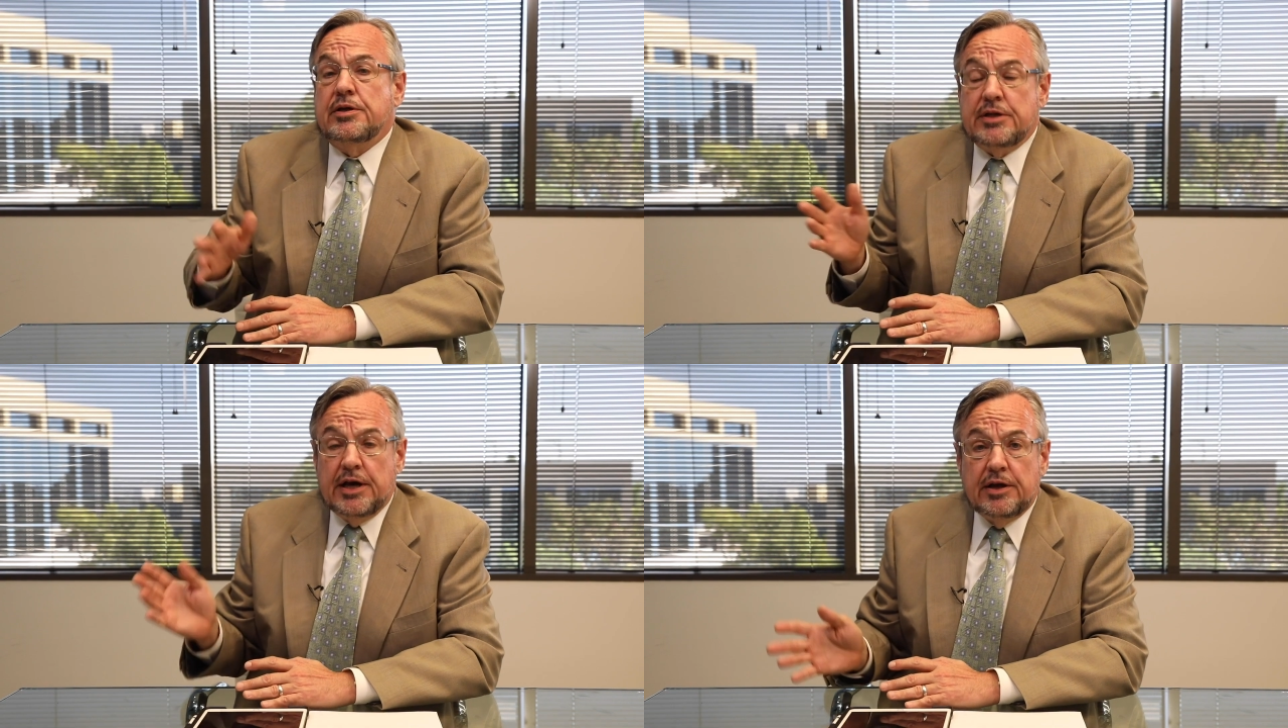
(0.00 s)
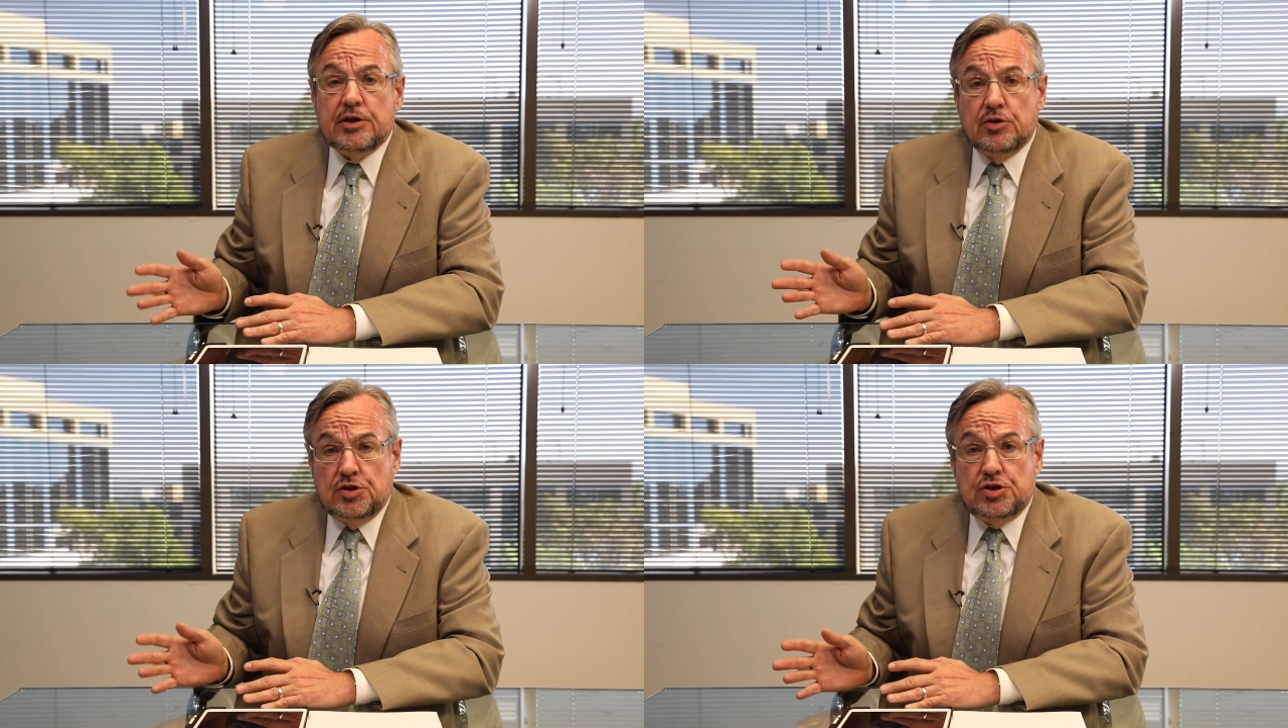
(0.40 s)
Tell
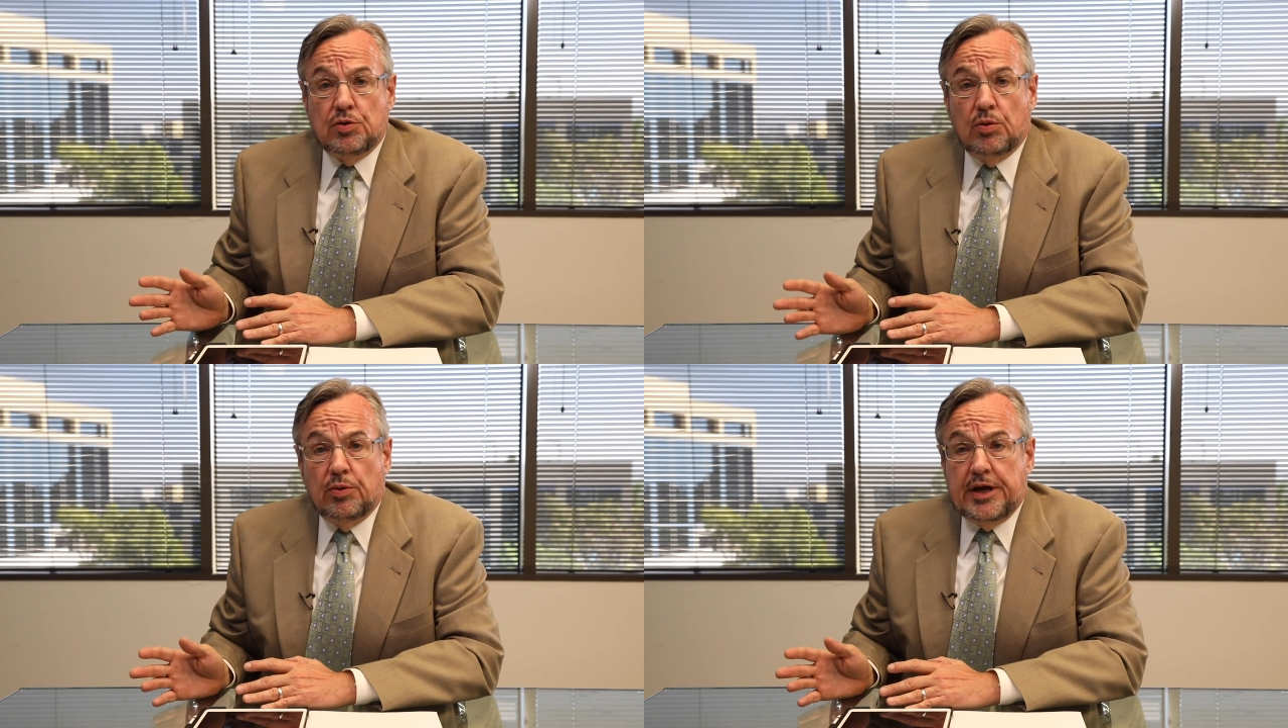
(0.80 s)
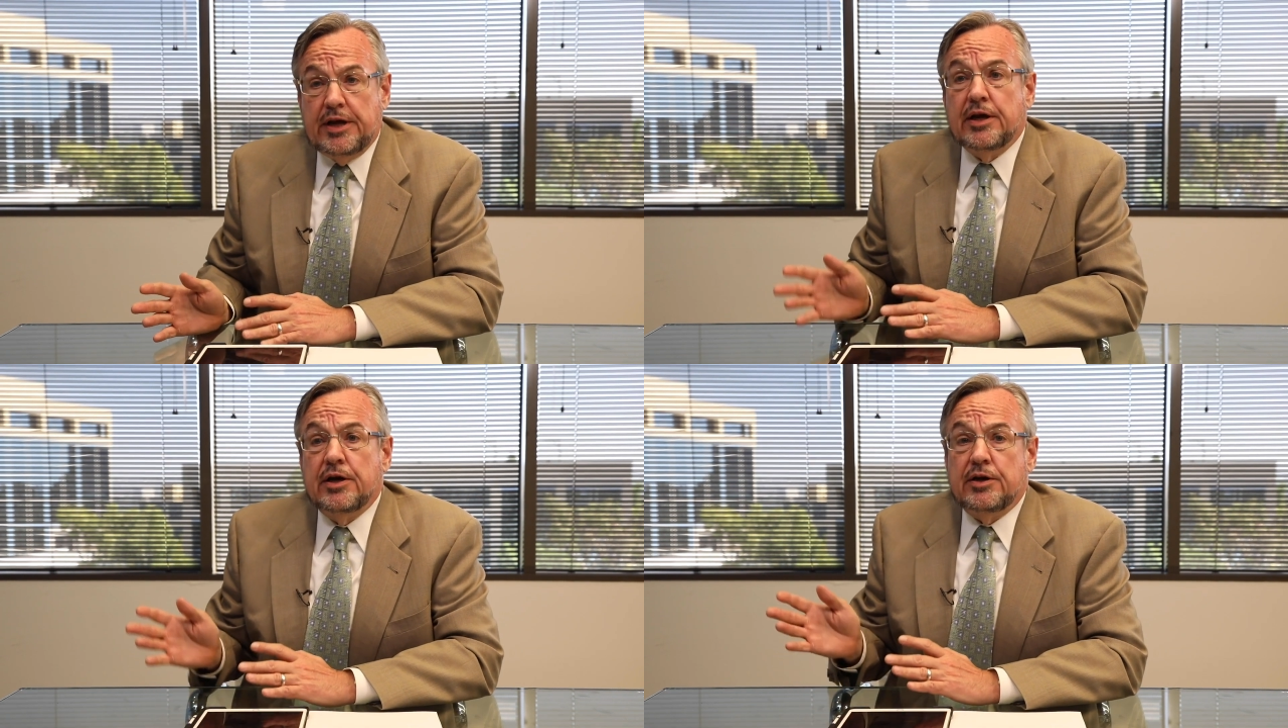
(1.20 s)
your
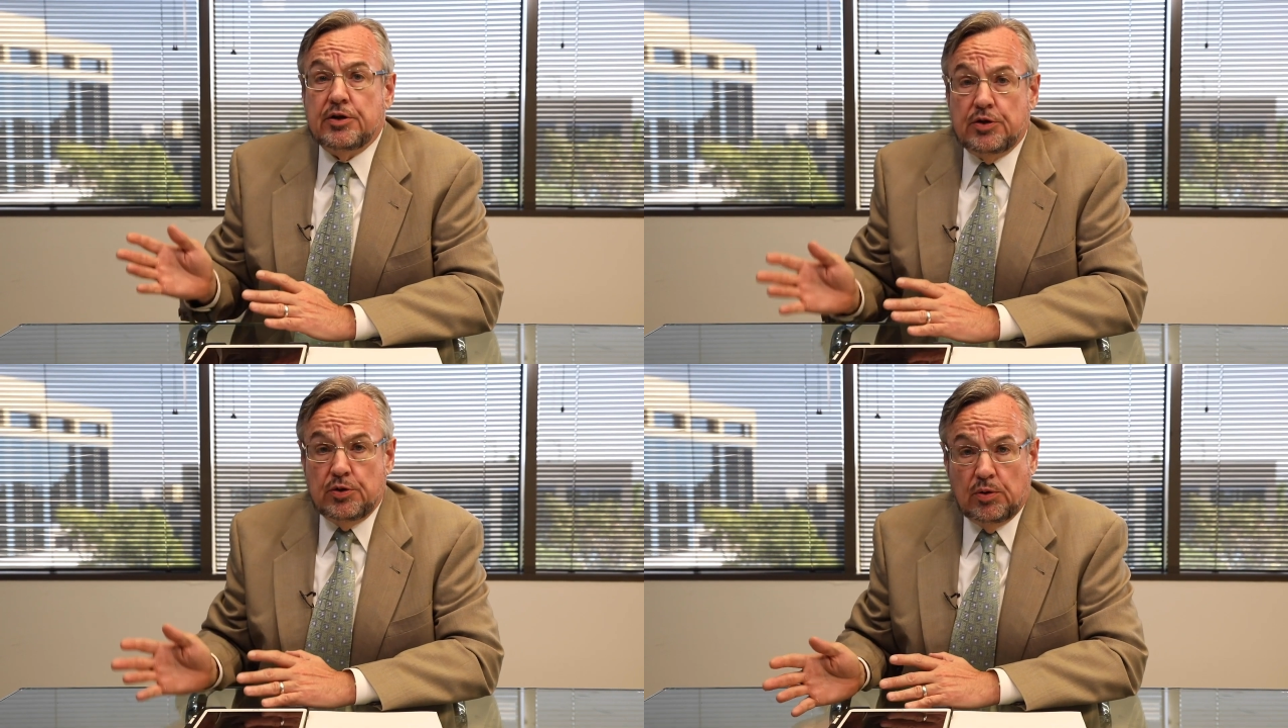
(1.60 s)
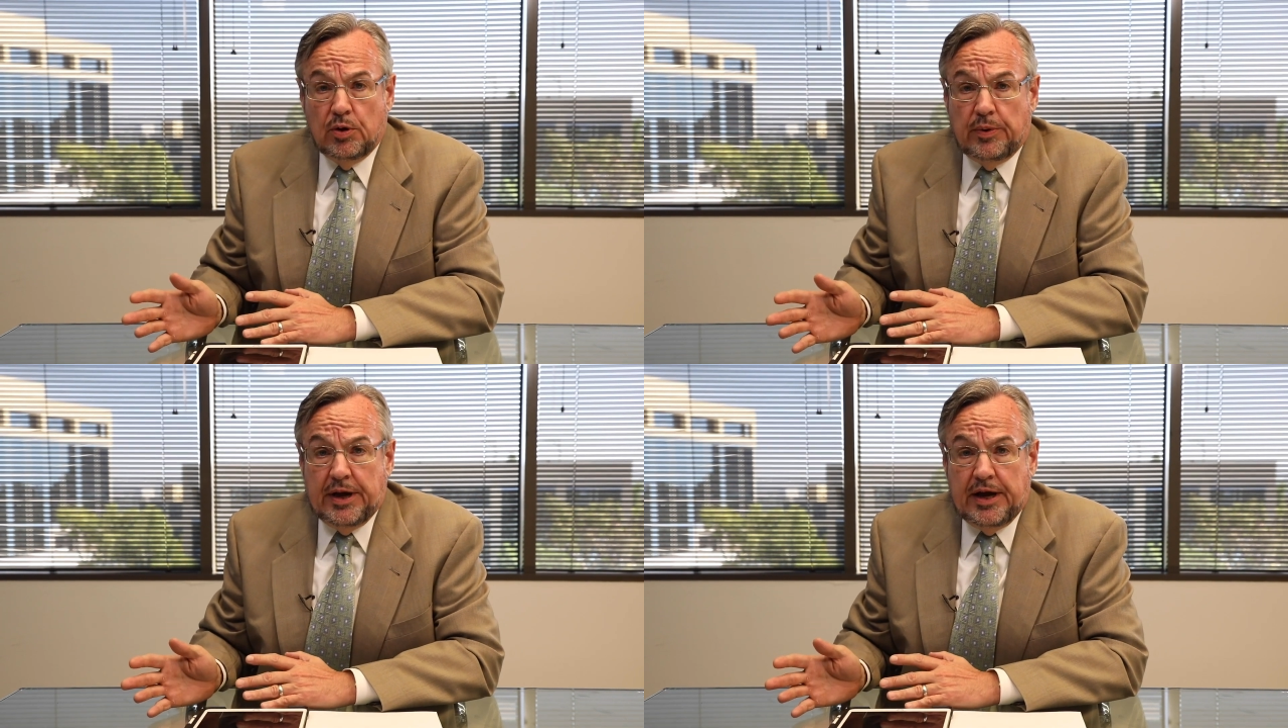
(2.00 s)
story
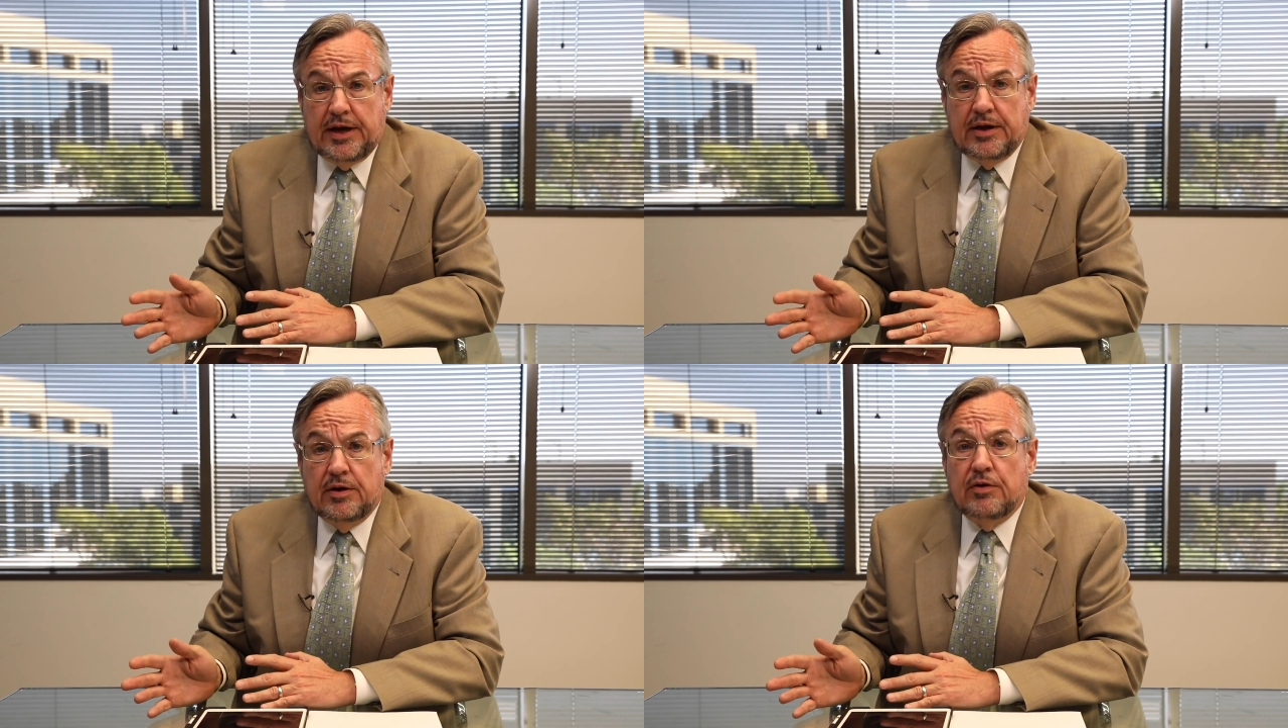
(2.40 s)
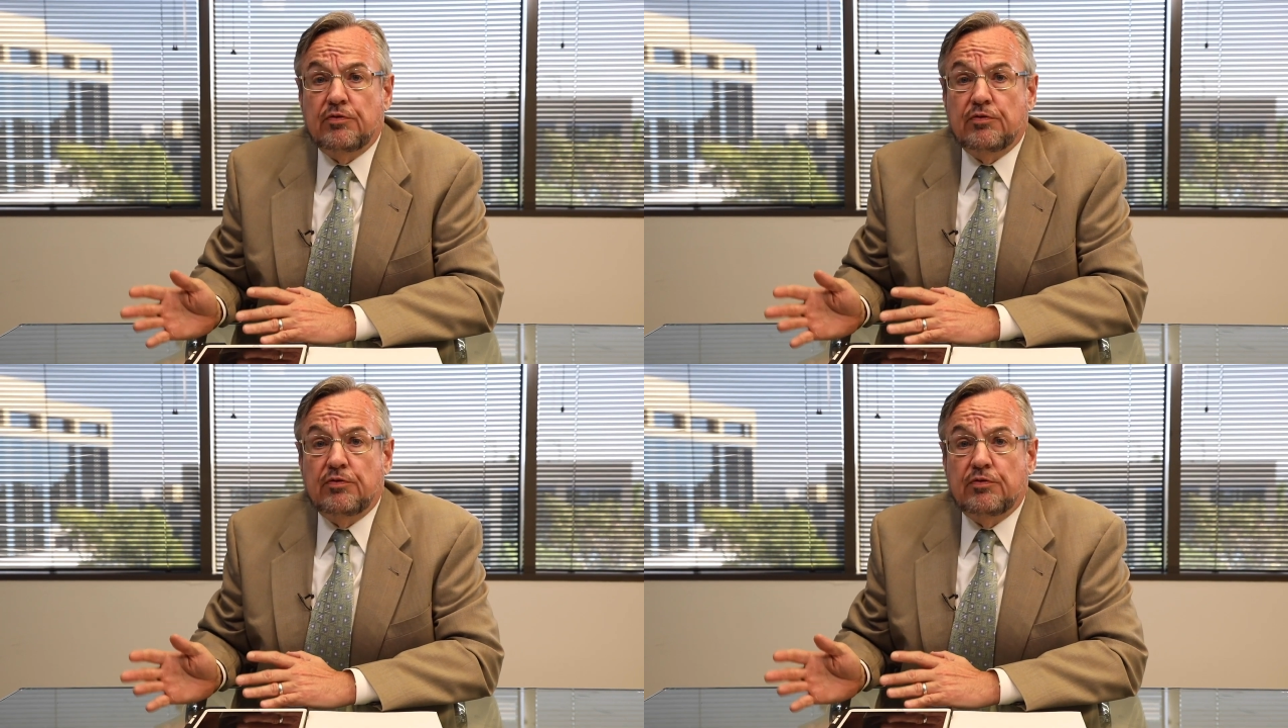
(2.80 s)
your way.